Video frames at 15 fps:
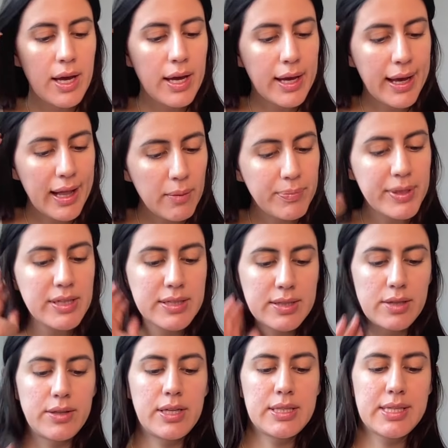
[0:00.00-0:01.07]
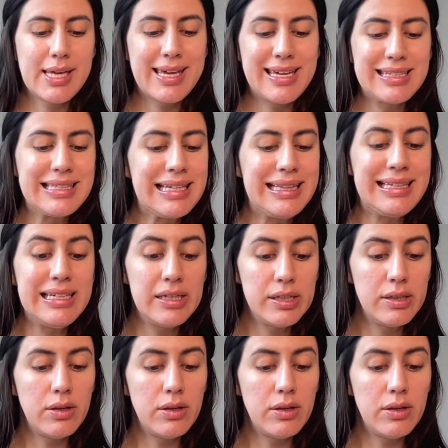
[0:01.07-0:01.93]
helping students get clear